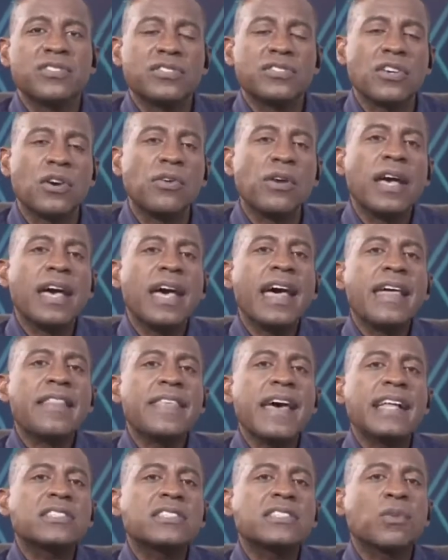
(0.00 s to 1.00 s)
And so
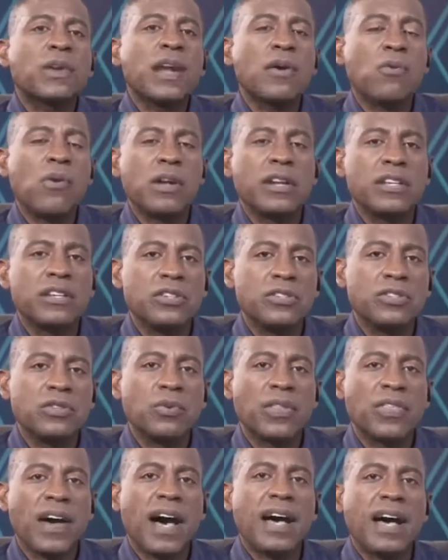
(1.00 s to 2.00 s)
that's what I wanted to
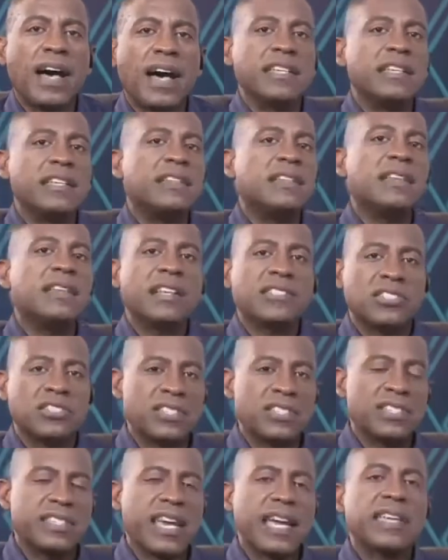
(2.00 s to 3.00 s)
do with OZY, not
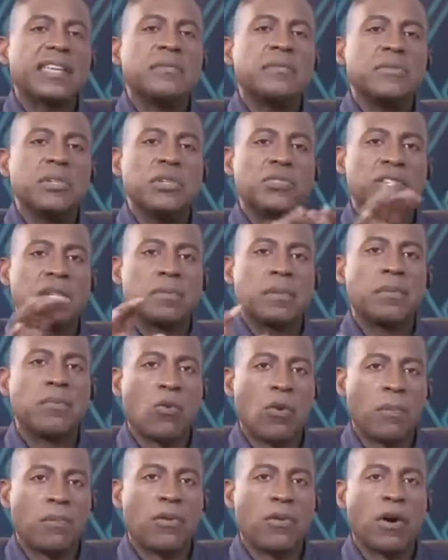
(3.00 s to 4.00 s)
just in tech and music, but
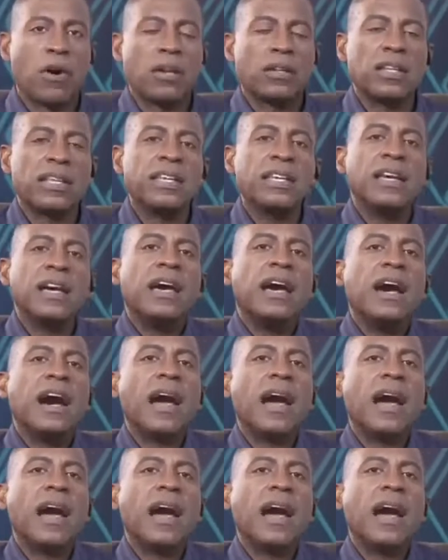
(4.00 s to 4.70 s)
more broadly.